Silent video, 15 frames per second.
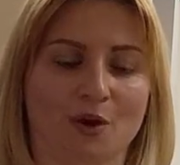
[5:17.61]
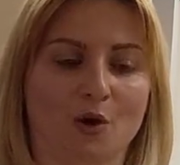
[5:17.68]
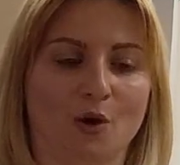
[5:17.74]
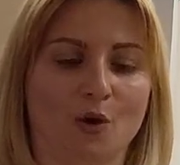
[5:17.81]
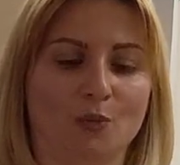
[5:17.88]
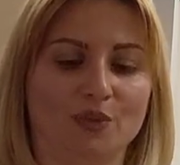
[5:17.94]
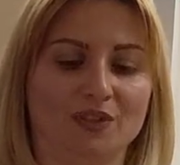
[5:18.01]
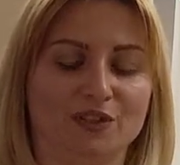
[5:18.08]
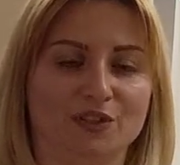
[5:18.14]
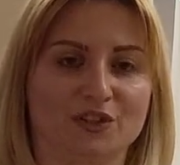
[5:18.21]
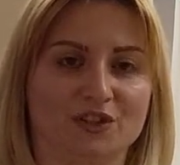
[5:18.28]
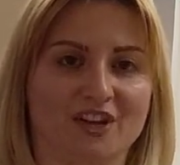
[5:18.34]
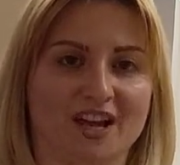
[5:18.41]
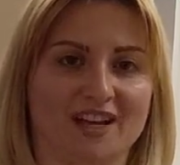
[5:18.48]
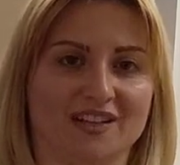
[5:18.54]
Open the
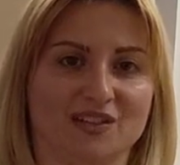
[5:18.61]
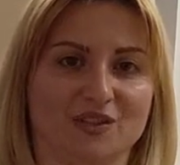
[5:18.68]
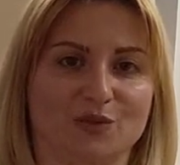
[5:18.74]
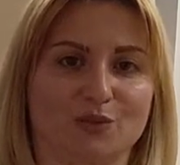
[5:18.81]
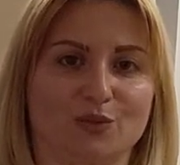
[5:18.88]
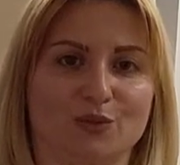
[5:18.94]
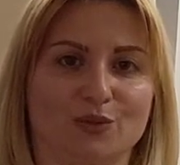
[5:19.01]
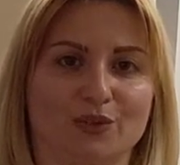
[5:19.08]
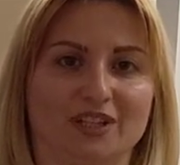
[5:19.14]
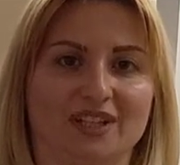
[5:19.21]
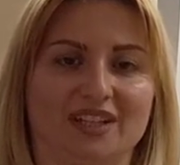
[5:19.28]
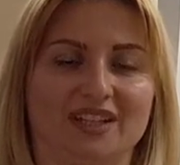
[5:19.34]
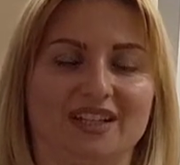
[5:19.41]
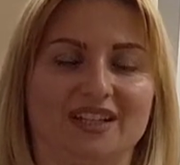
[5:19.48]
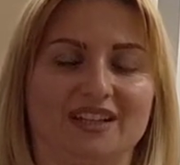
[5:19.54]
chest,
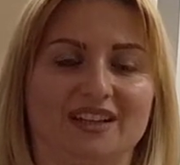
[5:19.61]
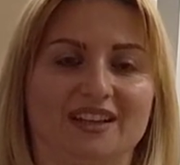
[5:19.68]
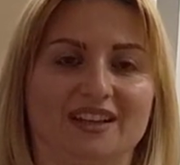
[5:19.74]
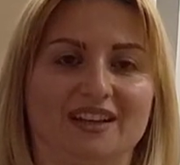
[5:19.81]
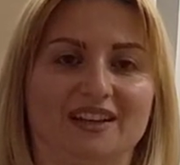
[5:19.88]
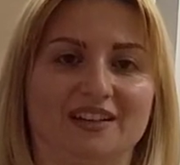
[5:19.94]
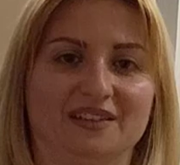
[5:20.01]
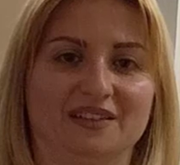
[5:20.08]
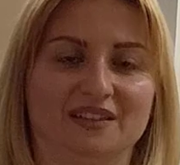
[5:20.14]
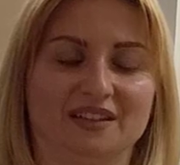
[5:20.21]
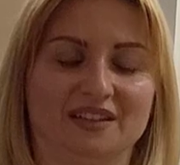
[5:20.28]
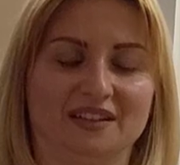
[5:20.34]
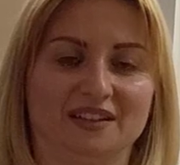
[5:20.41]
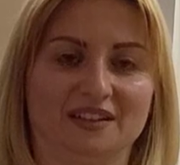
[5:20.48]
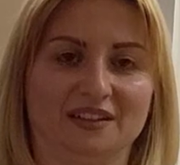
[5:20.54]
breathe.
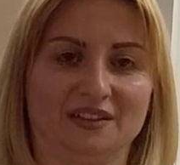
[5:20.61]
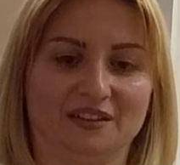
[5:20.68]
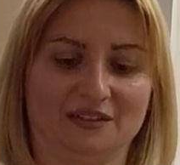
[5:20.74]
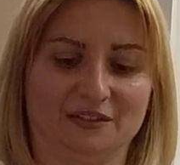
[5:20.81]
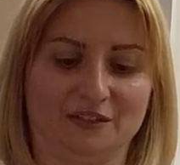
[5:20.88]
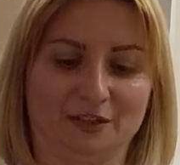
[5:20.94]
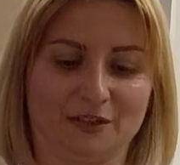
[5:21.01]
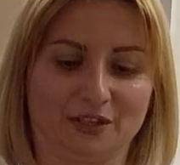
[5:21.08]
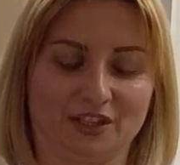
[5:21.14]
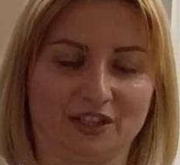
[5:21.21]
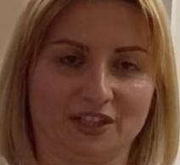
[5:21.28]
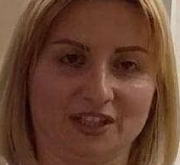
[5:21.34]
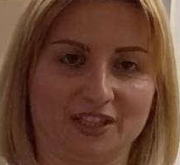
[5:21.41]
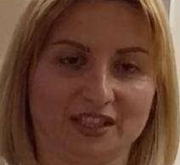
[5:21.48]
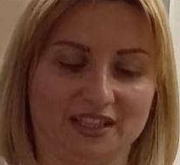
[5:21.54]
Very
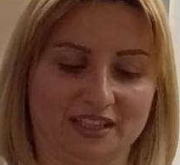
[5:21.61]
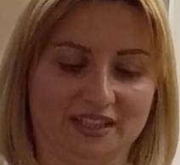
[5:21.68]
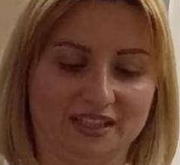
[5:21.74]
good.